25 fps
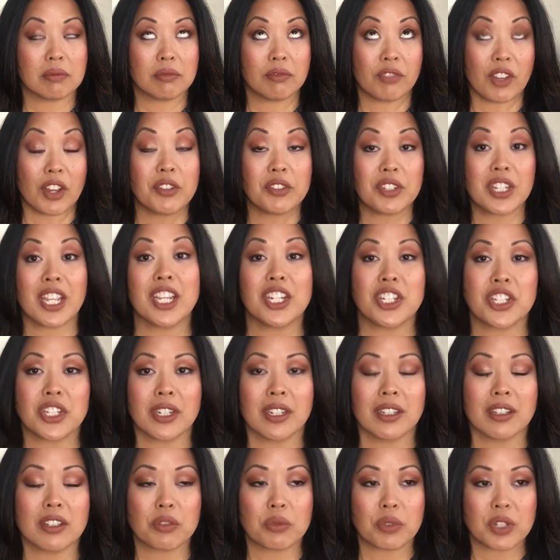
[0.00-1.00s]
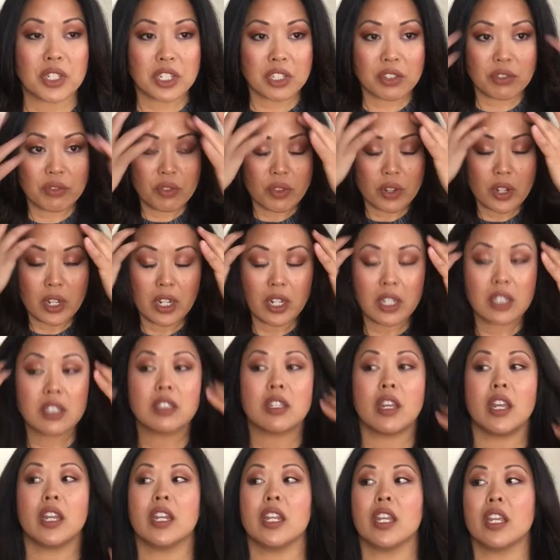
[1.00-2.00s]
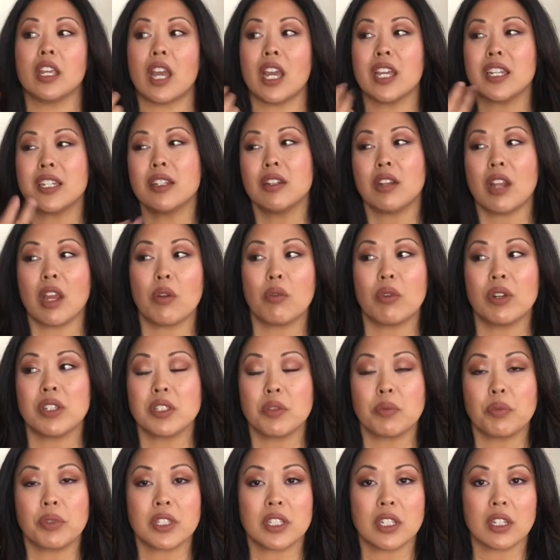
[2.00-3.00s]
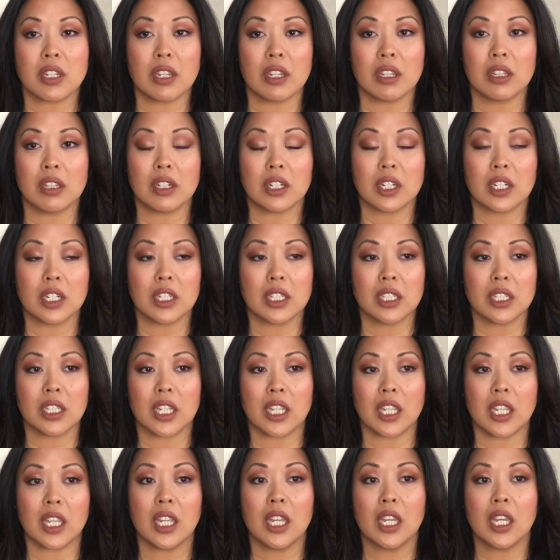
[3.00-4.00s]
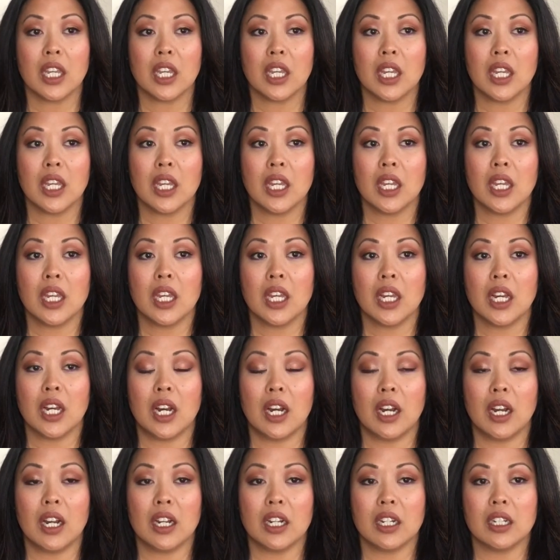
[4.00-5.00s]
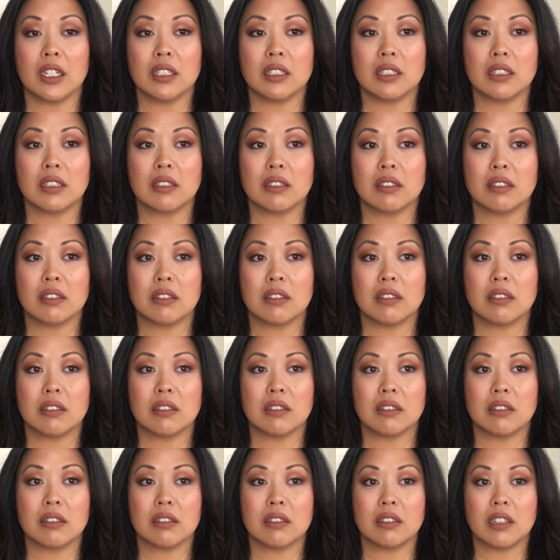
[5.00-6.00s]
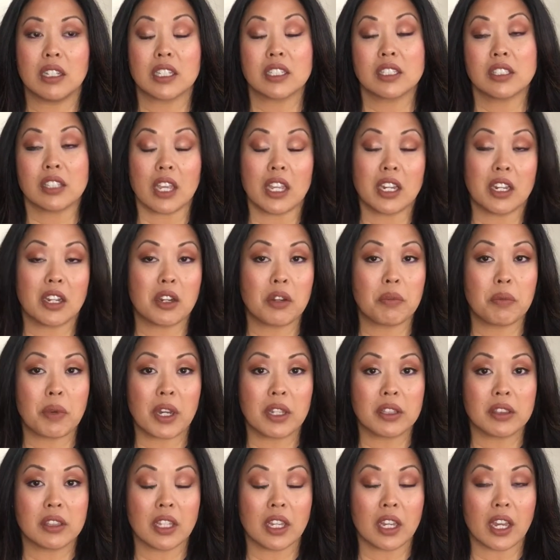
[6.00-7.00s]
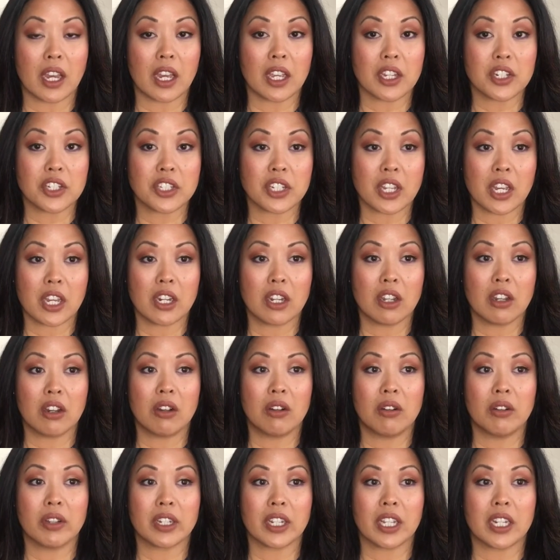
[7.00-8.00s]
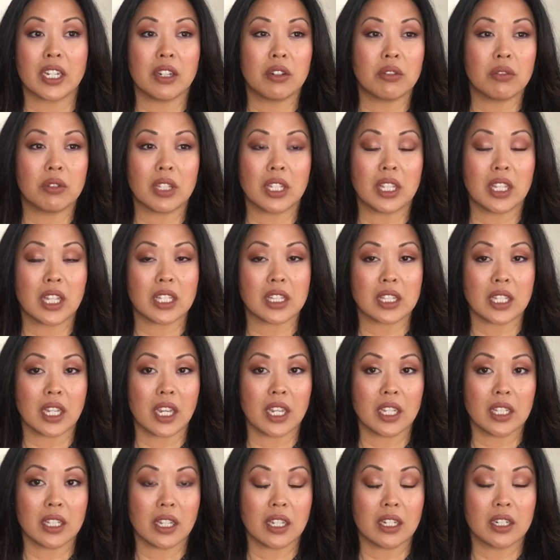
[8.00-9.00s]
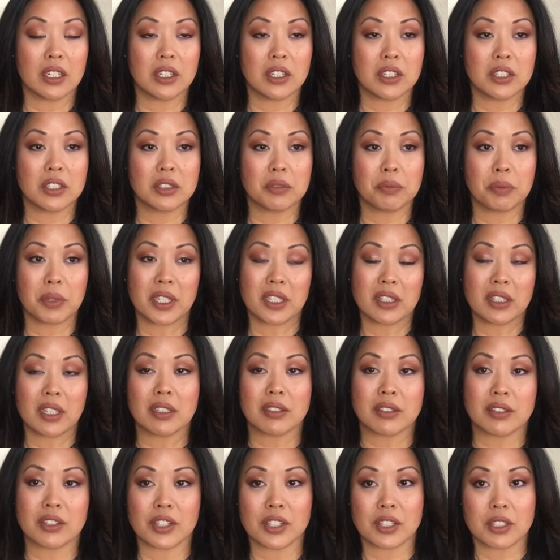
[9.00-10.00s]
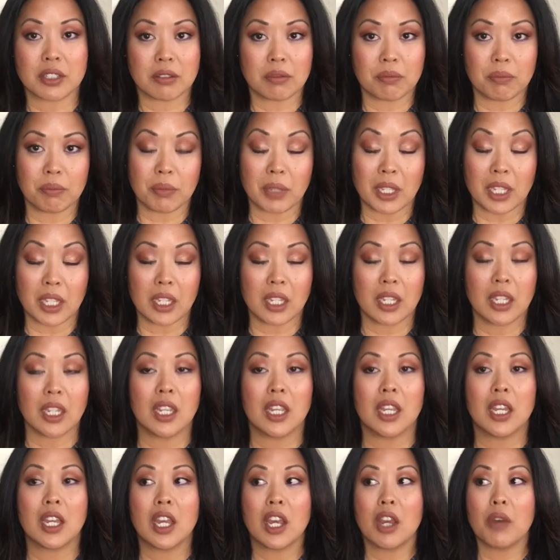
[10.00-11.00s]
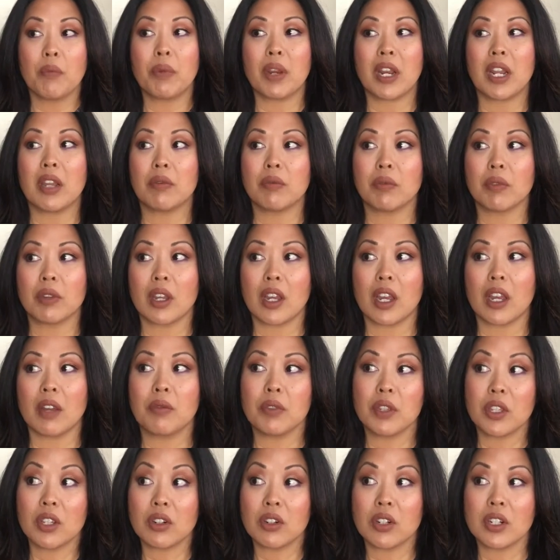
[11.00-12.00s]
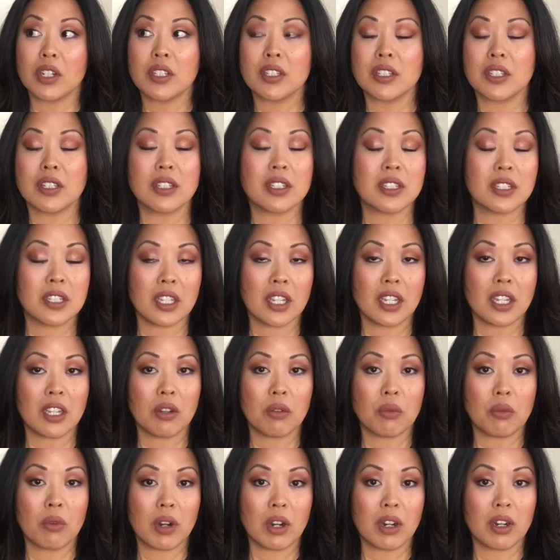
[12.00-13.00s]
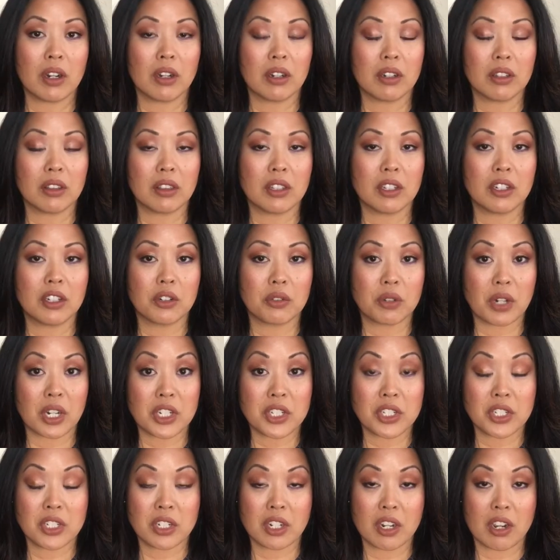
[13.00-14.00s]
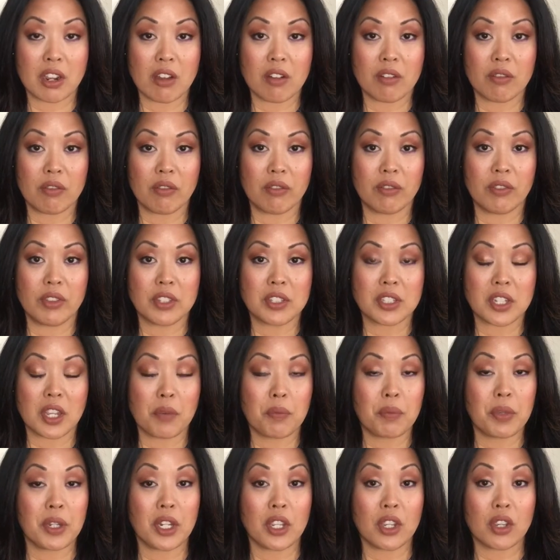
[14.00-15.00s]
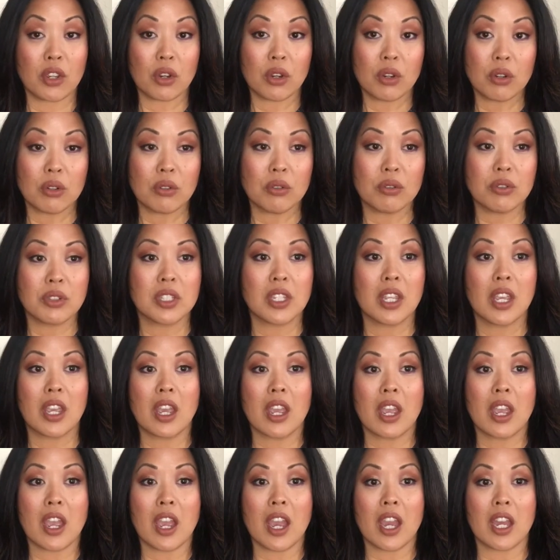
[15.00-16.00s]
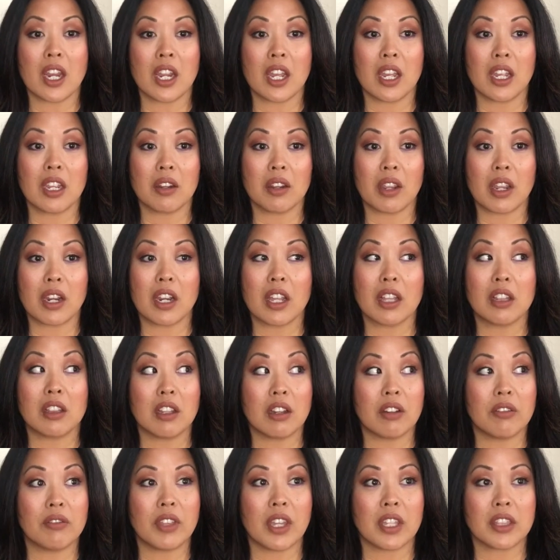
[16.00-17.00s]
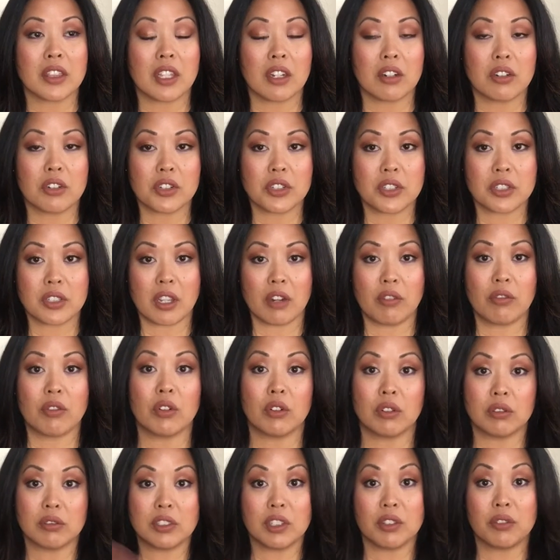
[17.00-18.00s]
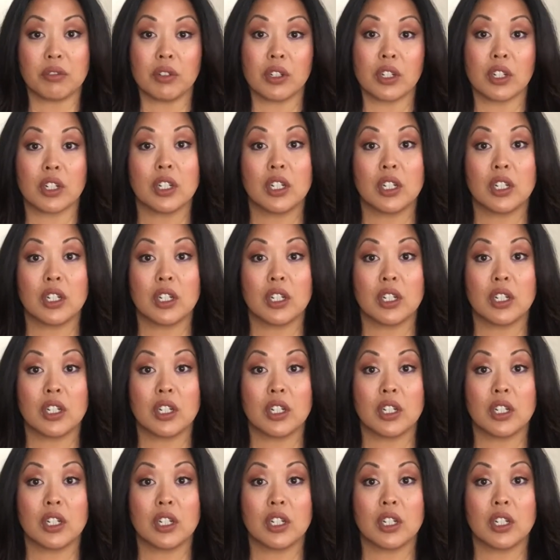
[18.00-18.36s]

foundations, which is very exciting. I did I wasn't particularly uh, excited about the eyeshadow, and I didn't really like the highlighters, but that's just me. But I'm I'm curious to see where the direction of this company goes, and I and I love that there's several different